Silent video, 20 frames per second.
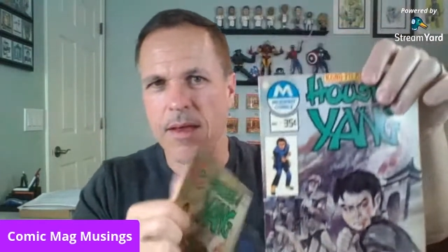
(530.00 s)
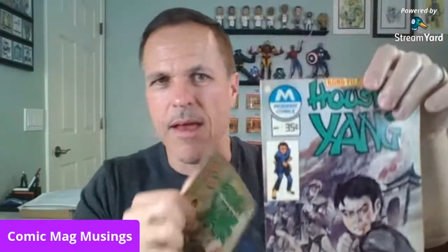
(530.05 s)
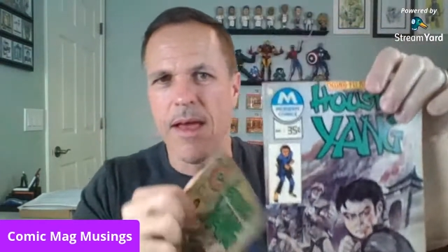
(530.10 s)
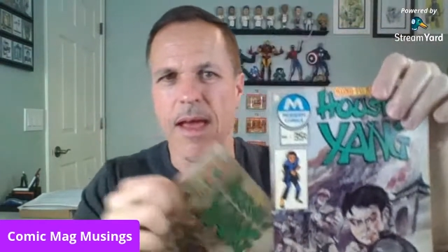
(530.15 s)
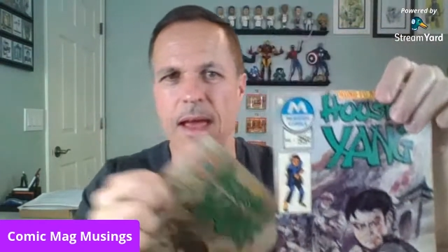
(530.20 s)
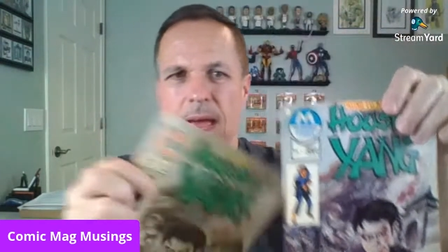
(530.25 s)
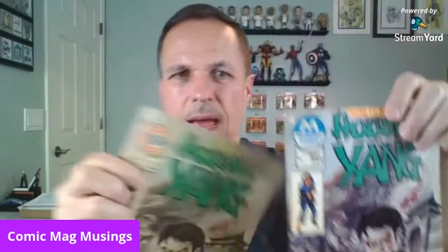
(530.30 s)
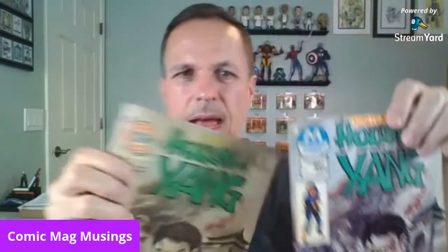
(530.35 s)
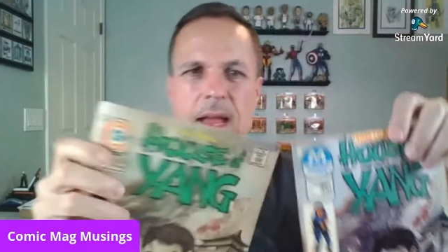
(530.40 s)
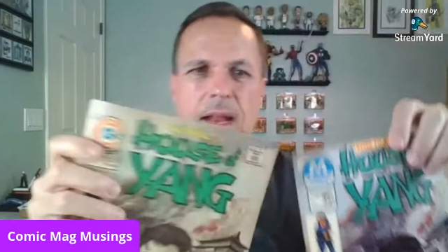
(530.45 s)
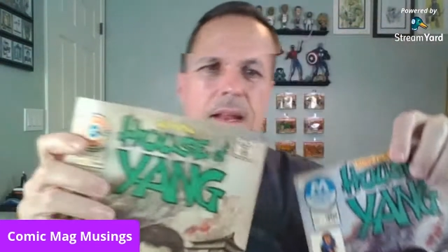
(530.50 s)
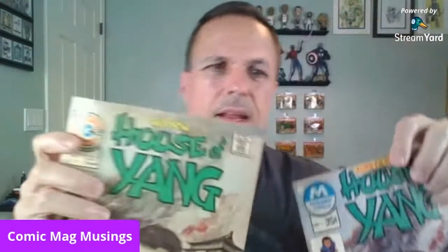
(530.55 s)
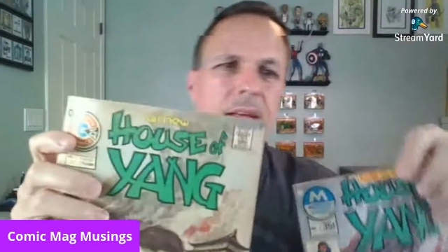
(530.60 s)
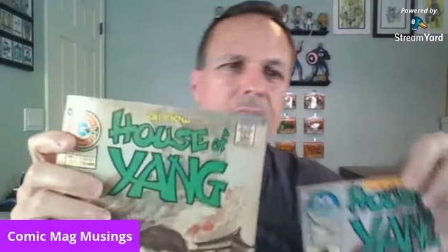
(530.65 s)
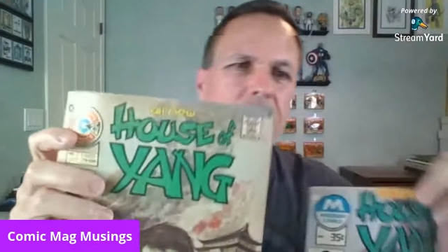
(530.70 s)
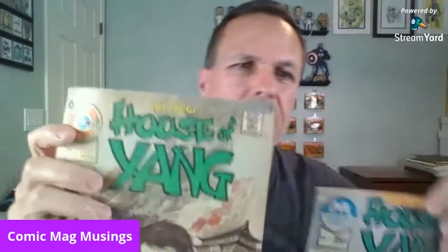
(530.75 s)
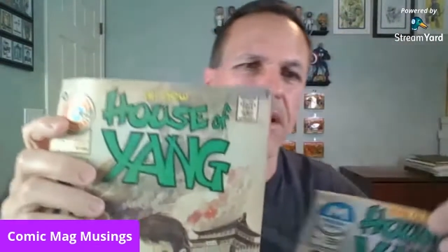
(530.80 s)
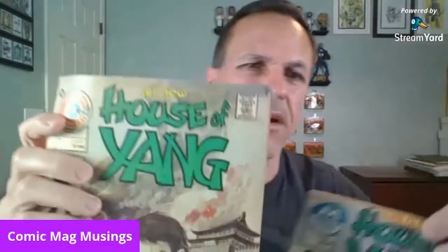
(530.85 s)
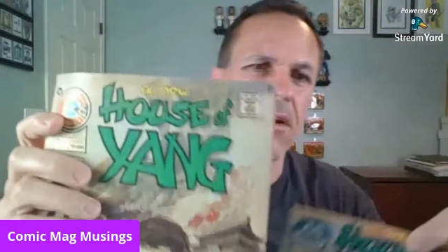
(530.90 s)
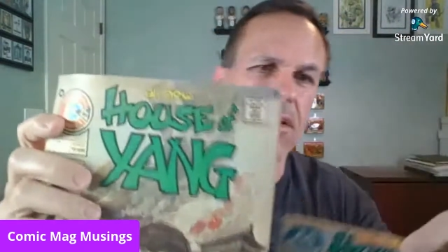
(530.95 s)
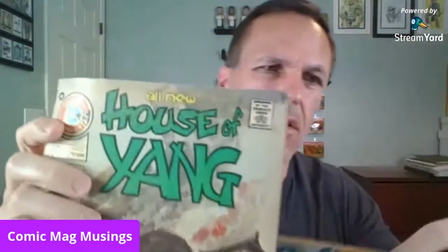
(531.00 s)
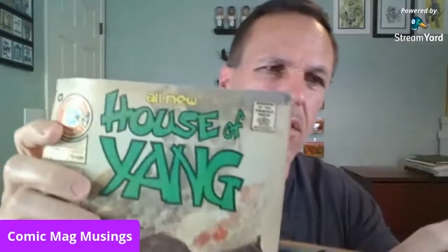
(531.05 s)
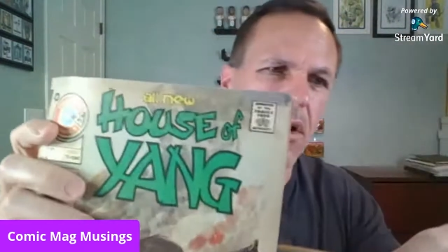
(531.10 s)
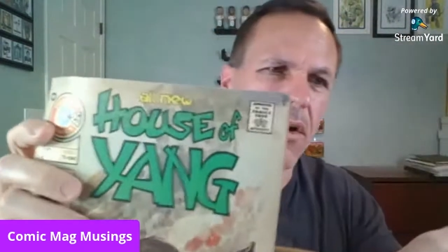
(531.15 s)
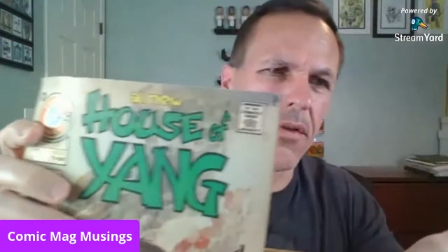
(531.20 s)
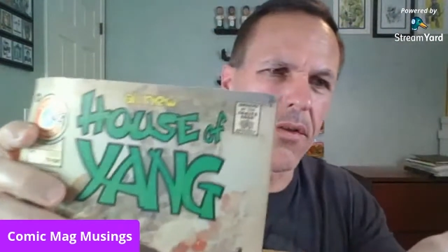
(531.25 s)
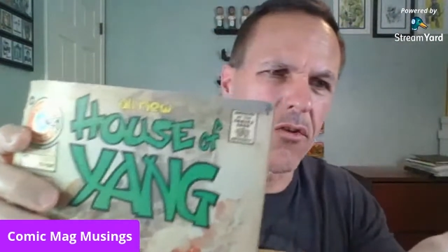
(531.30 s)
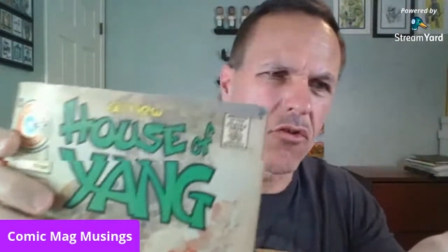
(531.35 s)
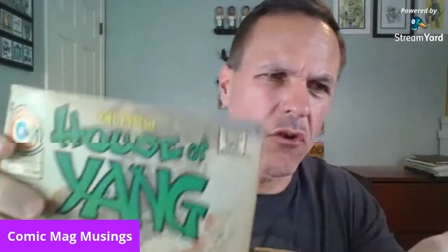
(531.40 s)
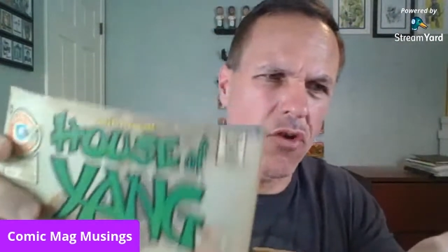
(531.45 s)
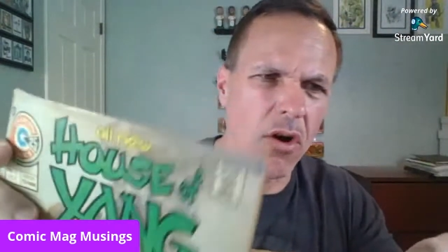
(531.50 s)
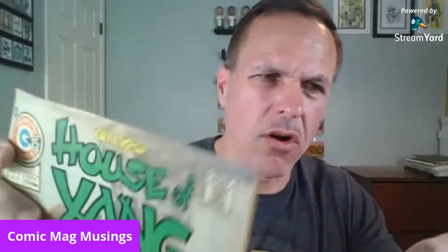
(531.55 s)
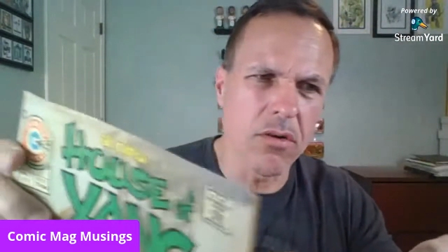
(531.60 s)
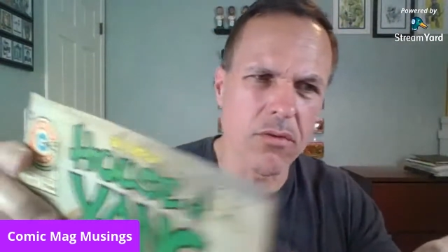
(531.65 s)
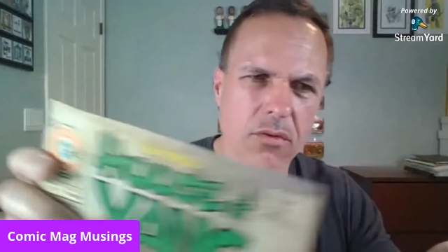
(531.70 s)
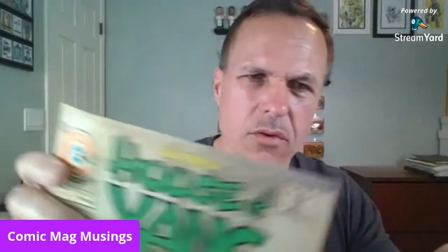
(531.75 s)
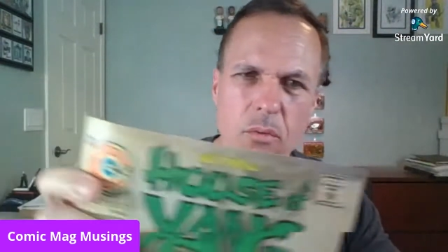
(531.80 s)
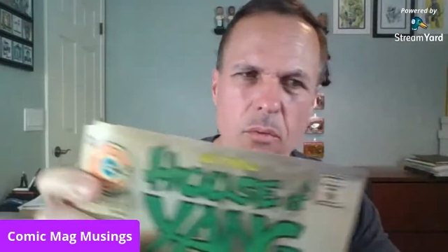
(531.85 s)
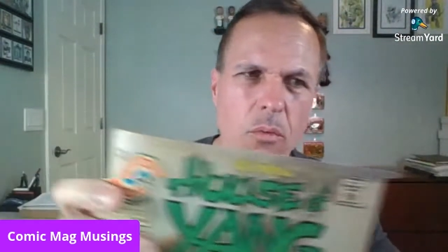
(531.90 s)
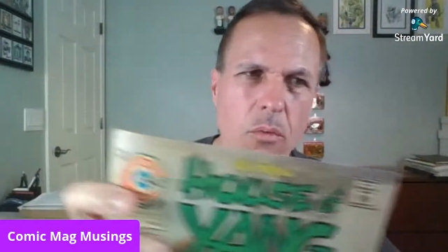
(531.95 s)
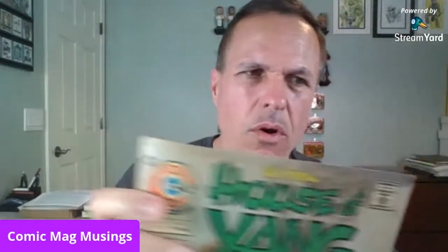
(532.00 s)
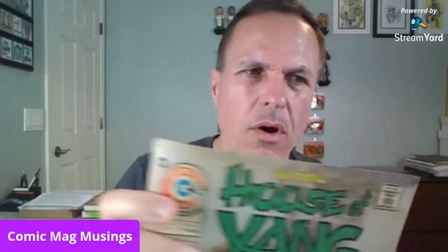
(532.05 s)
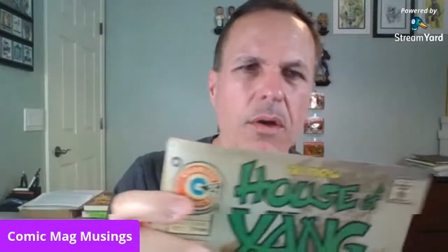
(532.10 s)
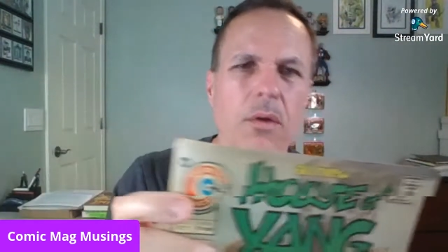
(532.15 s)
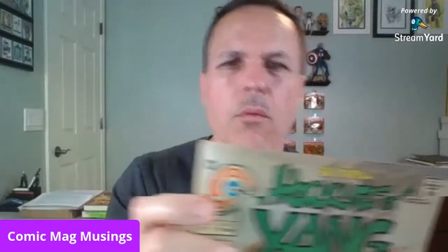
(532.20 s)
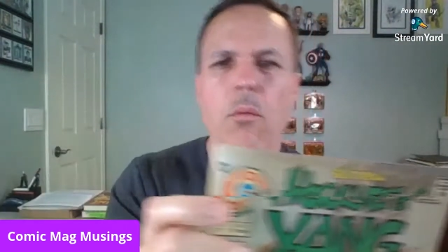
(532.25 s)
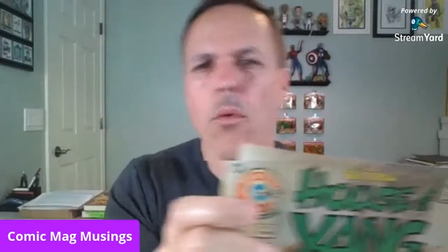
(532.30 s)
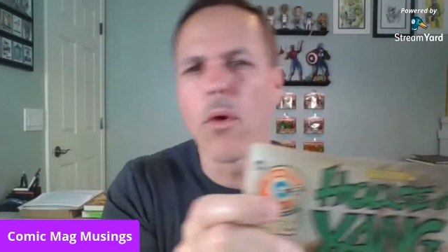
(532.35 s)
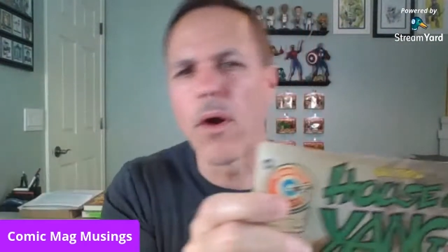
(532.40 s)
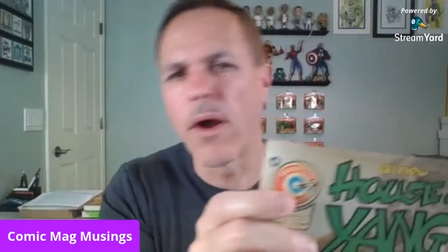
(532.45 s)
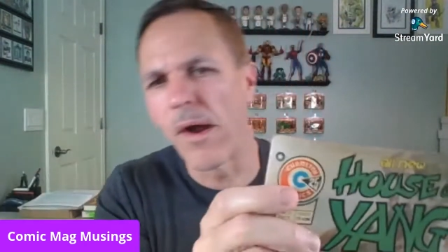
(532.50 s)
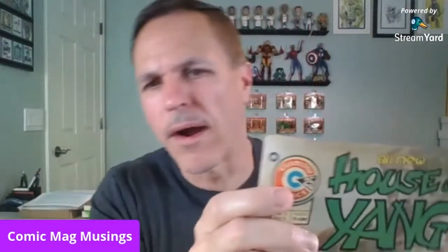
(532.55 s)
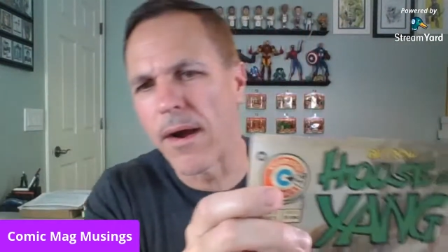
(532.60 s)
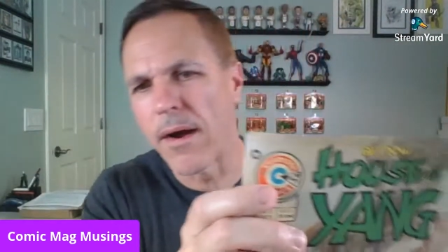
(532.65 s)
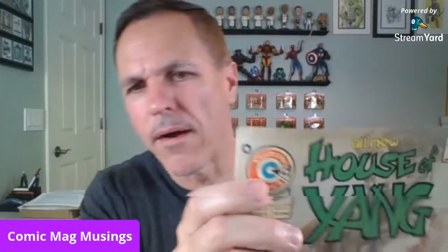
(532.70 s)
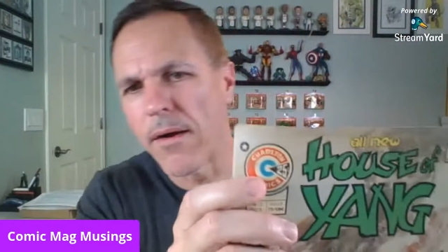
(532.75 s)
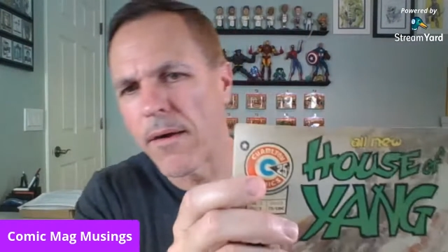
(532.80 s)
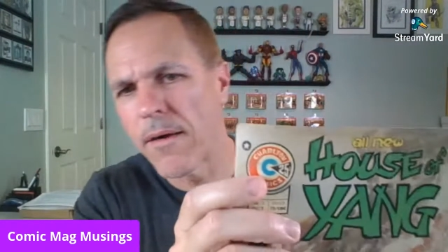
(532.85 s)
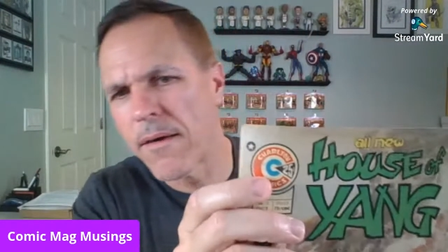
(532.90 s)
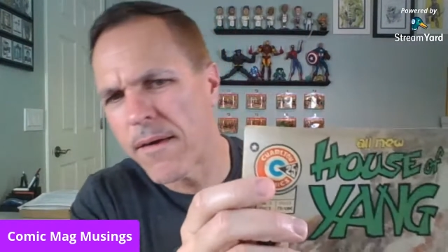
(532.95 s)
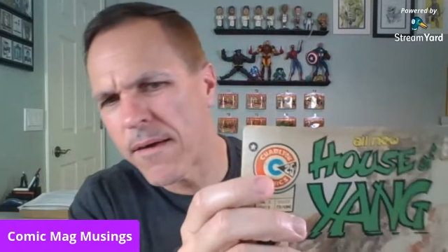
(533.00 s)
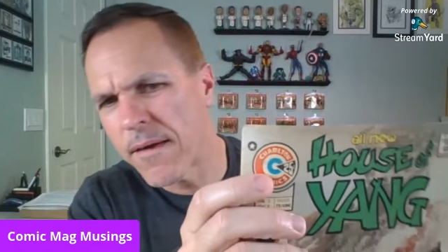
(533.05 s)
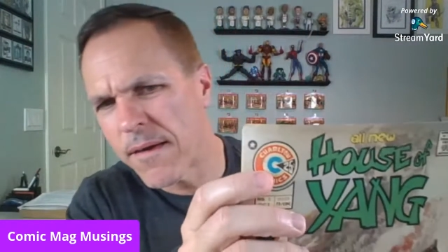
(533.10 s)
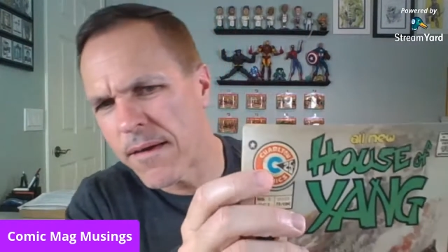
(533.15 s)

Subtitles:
And here on the Charlton one, where